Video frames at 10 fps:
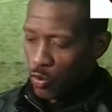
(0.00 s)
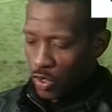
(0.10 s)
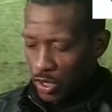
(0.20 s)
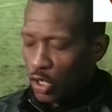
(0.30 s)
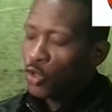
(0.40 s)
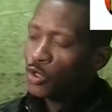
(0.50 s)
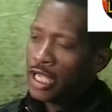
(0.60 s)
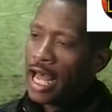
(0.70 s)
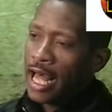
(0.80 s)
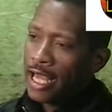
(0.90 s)
Well, those
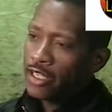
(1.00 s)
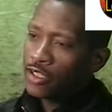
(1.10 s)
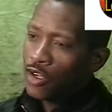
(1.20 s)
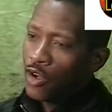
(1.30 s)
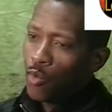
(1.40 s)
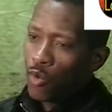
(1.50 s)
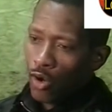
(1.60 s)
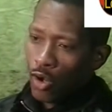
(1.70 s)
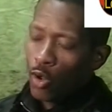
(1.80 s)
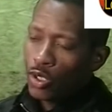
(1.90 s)
guys were
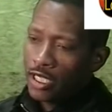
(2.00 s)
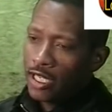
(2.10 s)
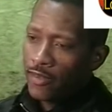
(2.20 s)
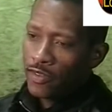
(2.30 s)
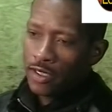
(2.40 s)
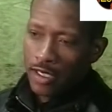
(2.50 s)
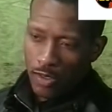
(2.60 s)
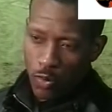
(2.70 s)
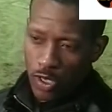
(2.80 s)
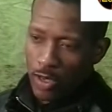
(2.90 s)
old enough
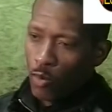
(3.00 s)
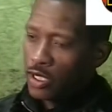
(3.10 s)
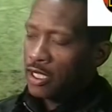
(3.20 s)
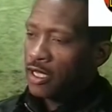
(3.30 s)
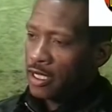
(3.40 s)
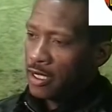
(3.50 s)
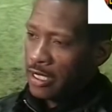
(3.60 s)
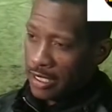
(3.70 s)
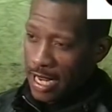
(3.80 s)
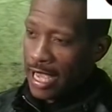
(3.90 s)
where they went to the
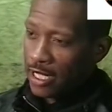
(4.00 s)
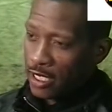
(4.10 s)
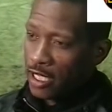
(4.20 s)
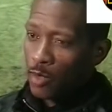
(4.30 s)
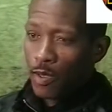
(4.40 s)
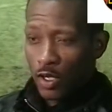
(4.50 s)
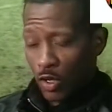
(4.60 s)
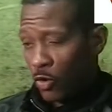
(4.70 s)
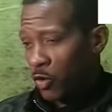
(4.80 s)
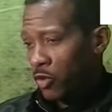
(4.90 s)
nightclub and
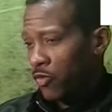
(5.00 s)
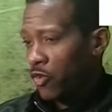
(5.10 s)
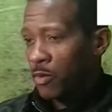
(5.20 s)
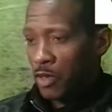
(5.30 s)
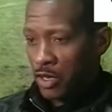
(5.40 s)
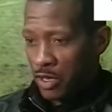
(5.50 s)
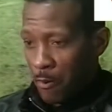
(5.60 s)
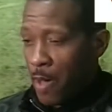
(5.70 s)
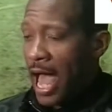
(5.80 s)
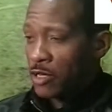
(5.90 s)
learned from the
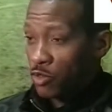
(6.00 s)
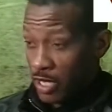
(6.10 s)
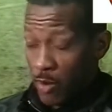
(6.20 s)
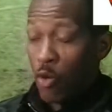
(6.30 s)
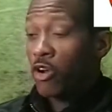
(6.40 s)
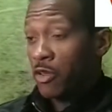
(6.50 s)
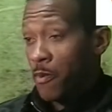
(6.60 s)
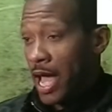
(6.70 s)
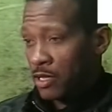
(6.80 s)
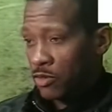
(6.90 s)
masters. They were the
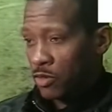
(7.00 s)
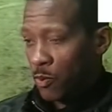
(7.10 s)
masters,